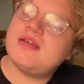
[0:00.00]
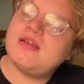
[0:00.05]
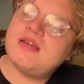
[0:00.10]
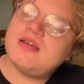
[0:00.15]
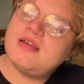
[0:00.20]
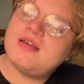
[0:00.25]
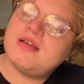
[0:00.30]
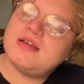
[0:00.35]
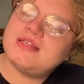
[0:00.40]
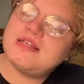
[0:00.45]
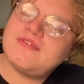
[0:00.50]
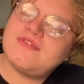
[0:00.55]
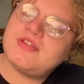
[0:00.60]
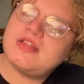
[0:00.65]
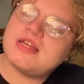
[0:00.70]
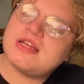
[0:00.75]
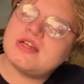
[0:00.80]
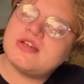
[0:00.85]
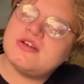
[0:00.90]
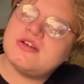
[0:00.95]
Except for
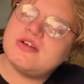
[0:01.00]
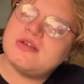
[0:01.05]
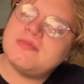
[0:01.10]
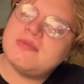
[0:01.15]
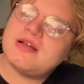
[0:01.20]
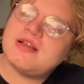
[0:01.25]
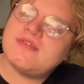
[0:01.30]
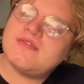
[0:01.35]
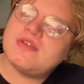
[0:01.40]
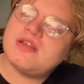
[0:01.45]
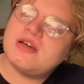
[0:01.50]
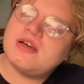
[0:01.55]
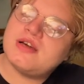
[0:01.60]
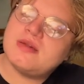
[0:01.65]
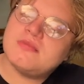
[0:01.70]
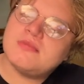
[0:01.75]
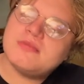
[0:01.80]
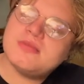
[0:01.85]
like a good amount of time,